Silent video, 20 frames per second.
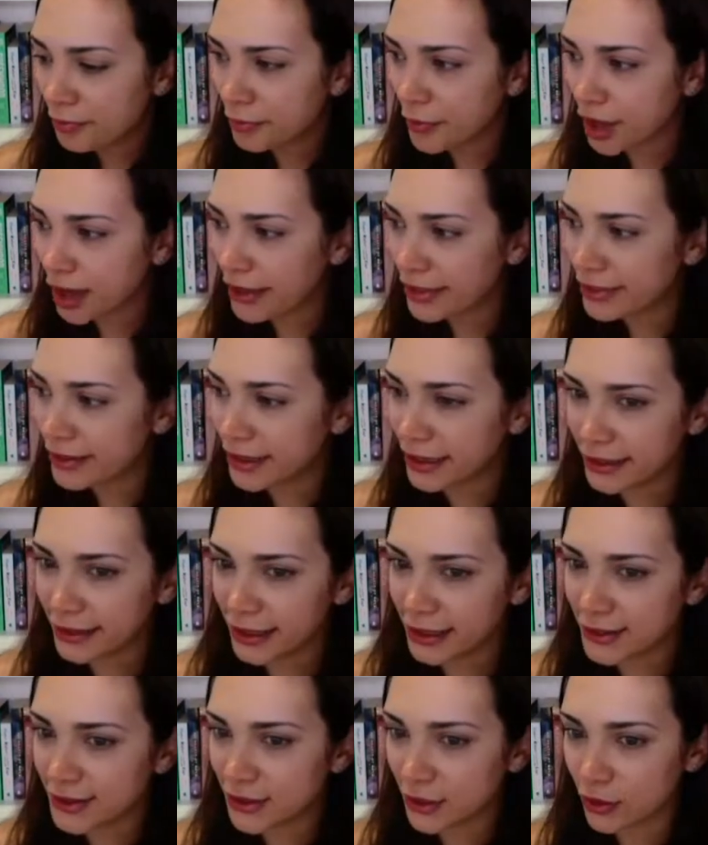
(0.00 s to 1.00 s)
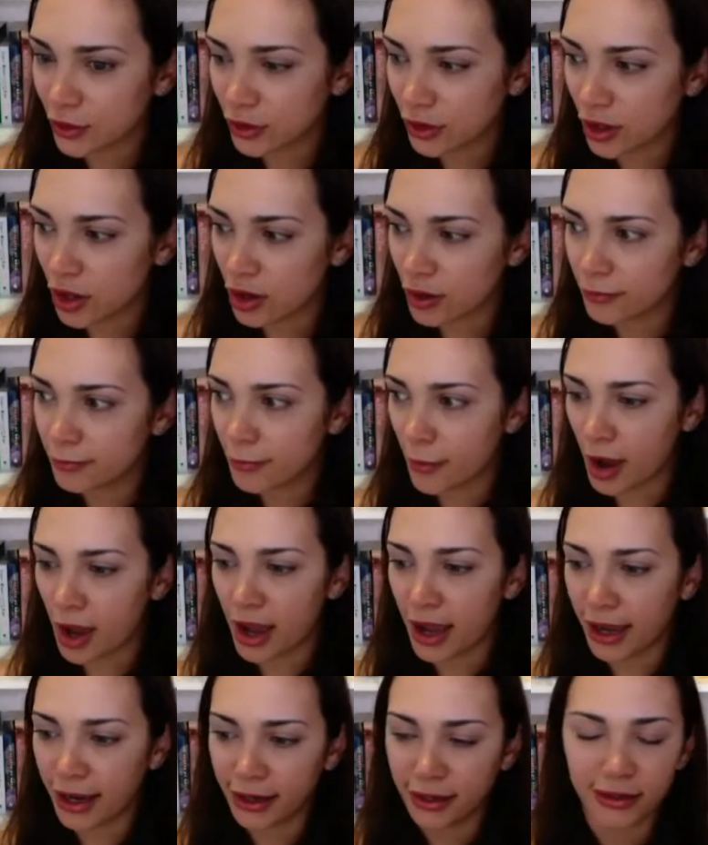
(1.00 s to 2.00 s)
I think that's all on
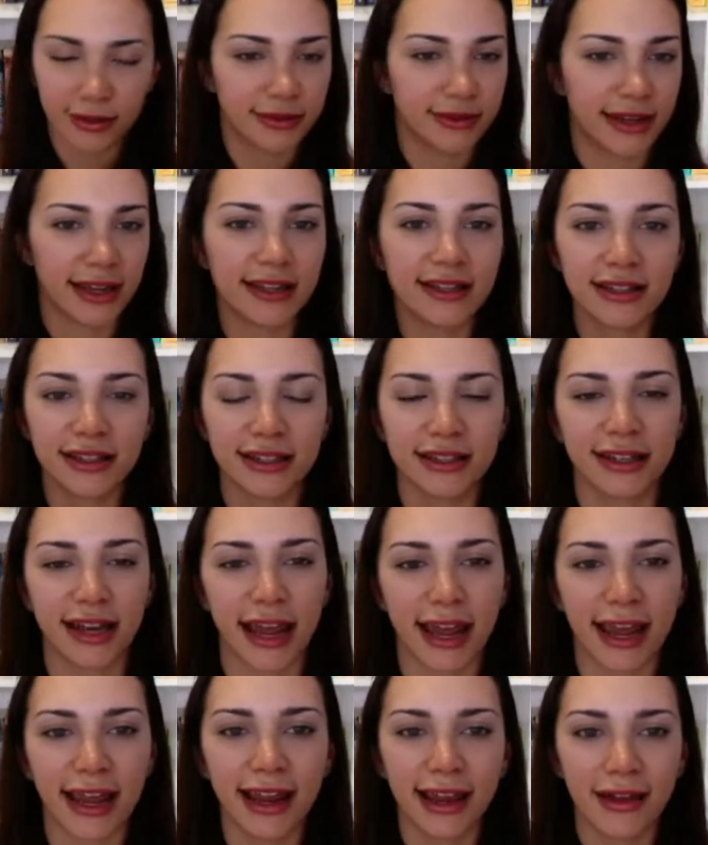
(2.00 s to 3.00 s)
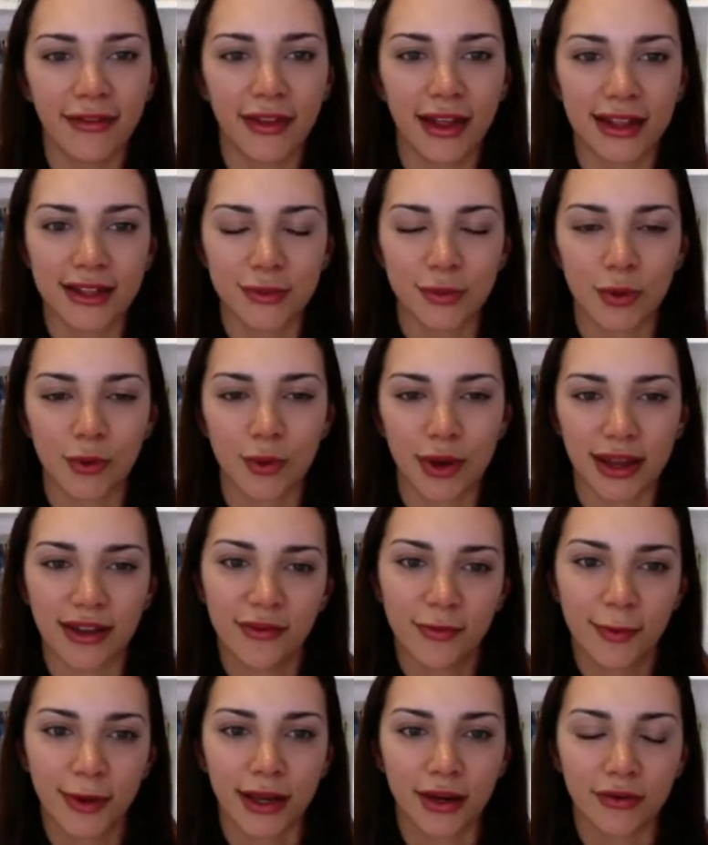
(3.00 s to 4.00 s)
my desk today, and that's what
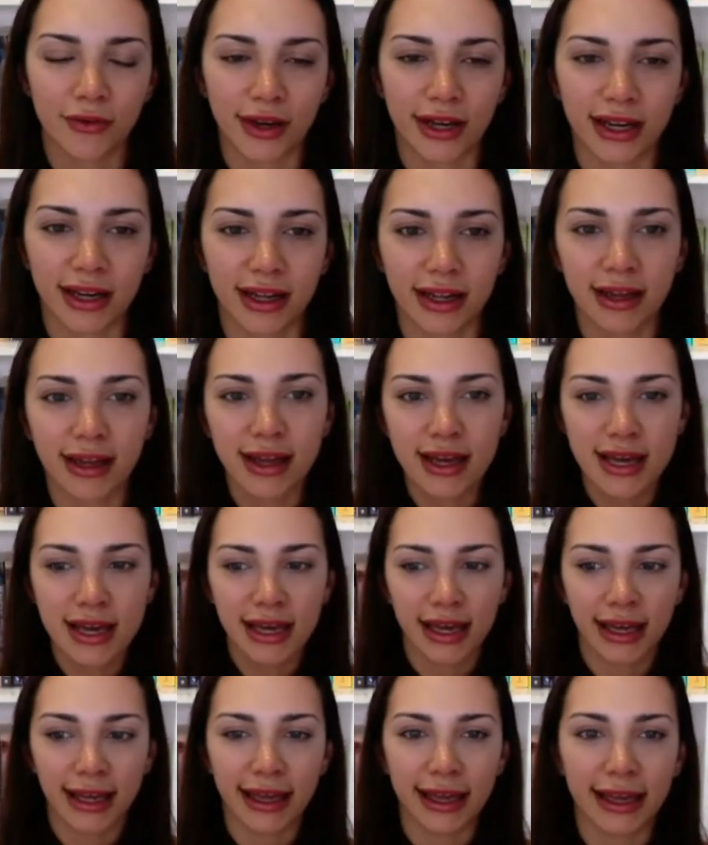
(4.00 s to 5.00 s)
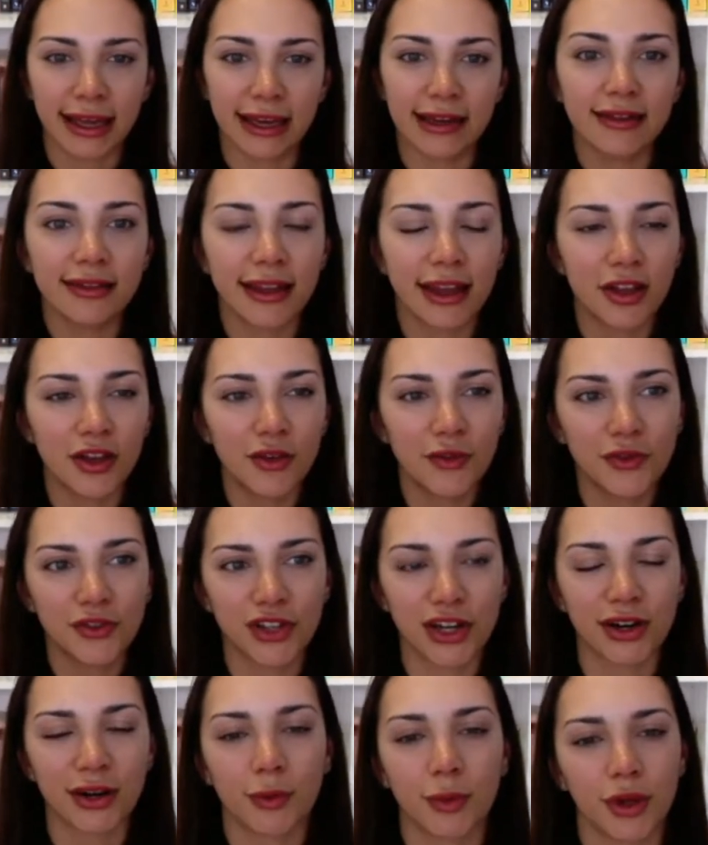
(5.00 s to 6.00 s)
we've been reading here. And thank you for
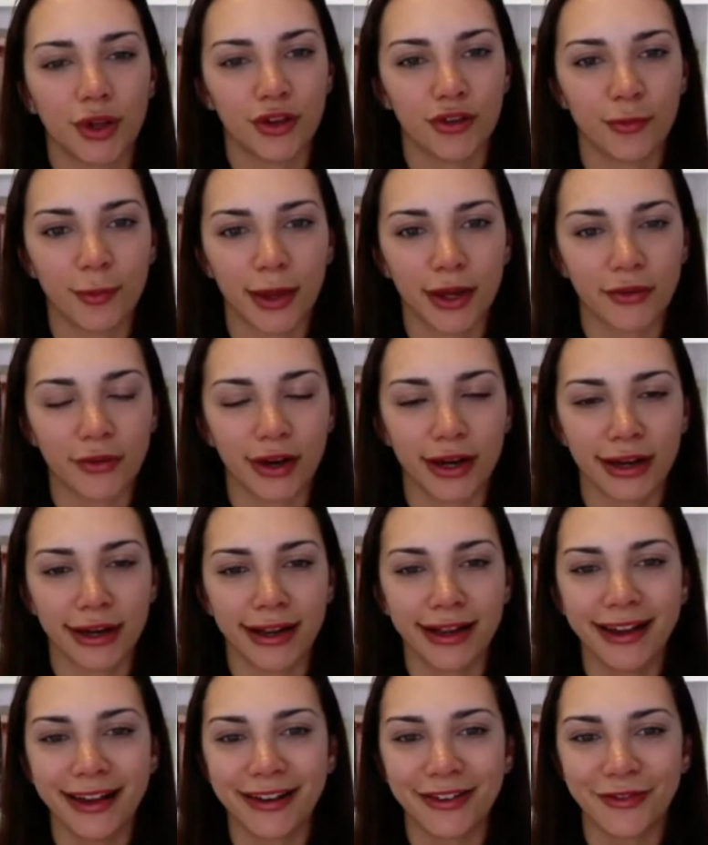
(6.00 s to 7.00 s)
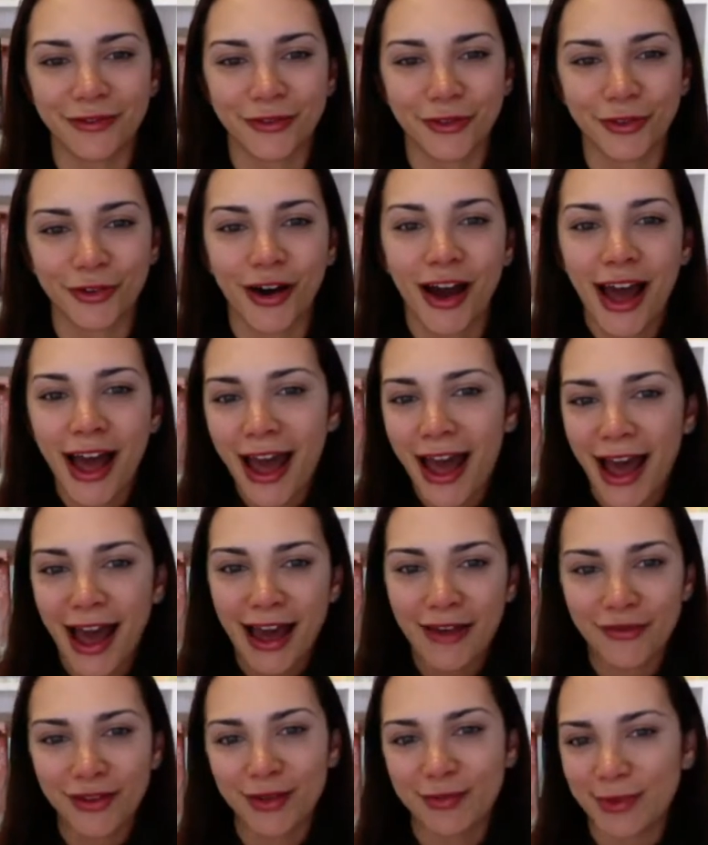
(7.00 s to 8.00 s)
sharing what you've been reading and for
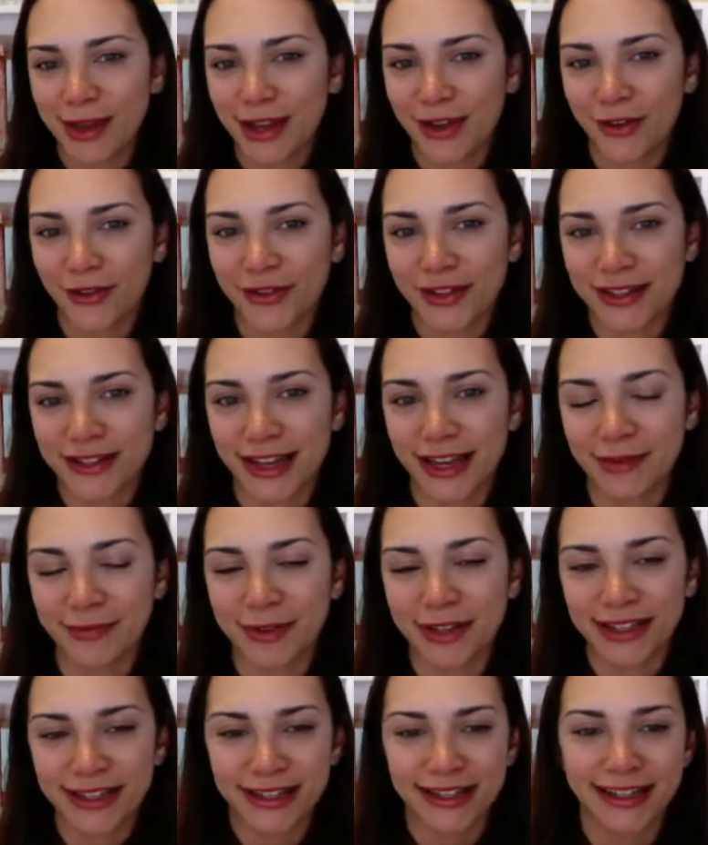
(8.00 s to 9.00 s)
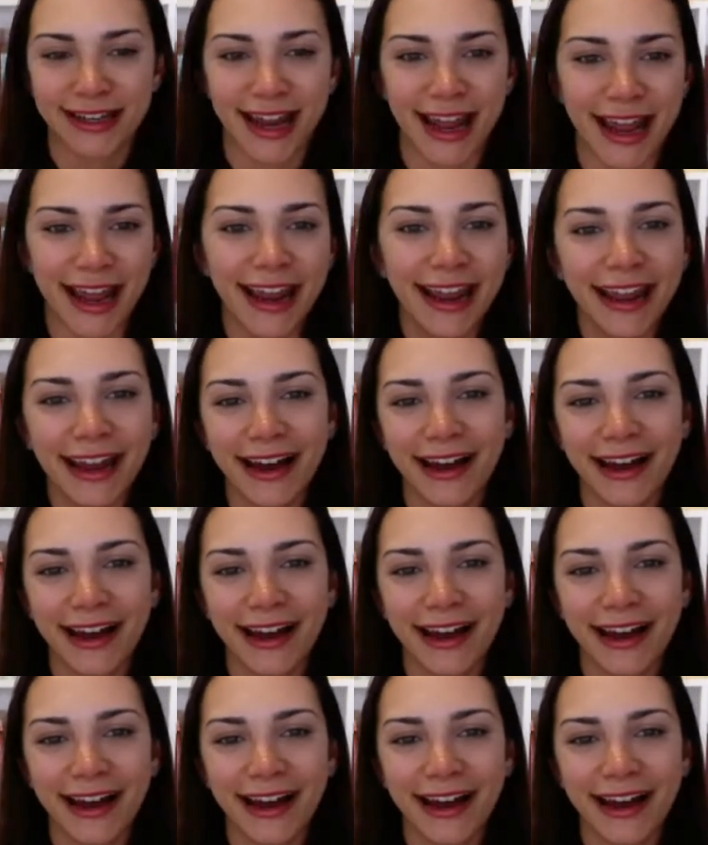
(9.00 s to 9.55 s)
having me on the segment today.